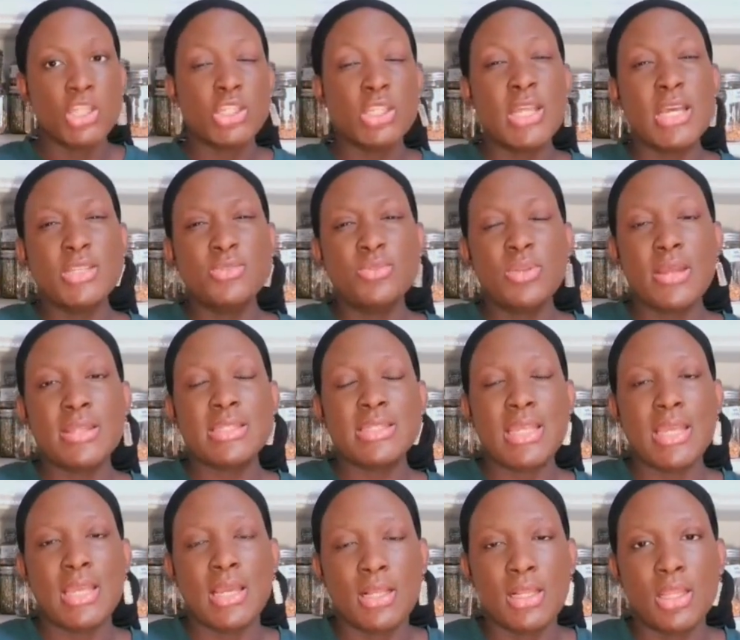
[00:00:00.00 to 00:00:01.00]
So that's what
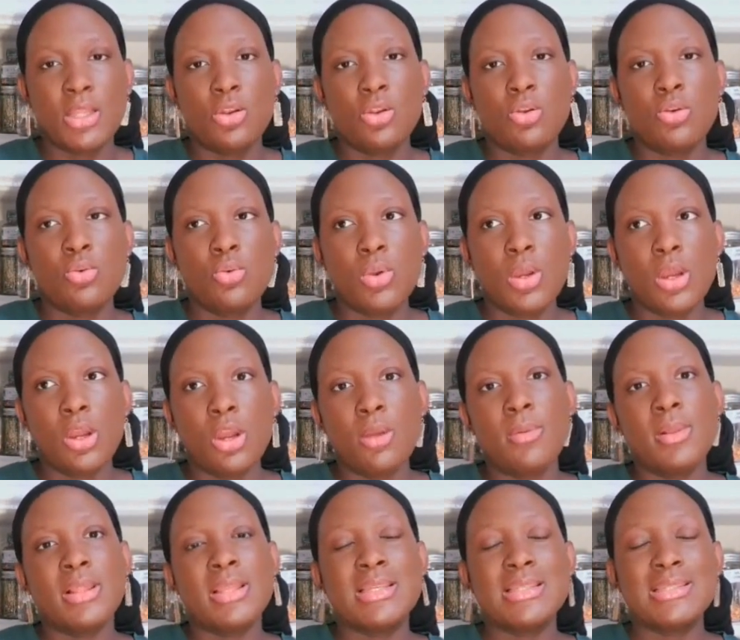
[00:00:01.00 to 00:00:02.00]
I'd say a clinical
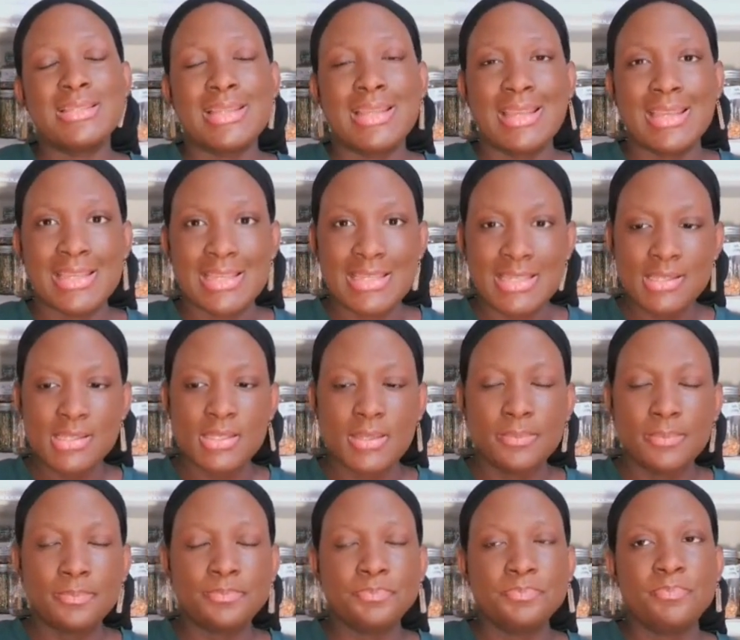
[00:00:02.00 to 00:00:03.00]
herbalist
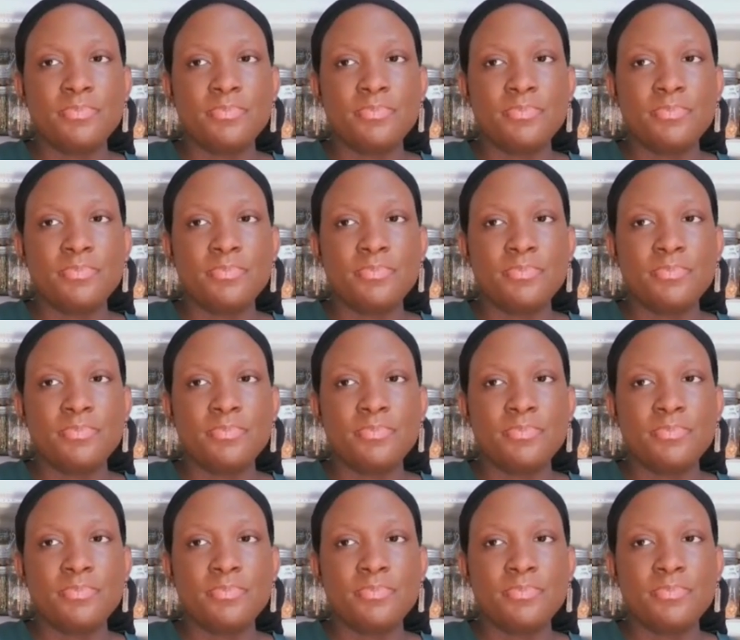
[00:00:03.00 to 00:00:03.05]
is.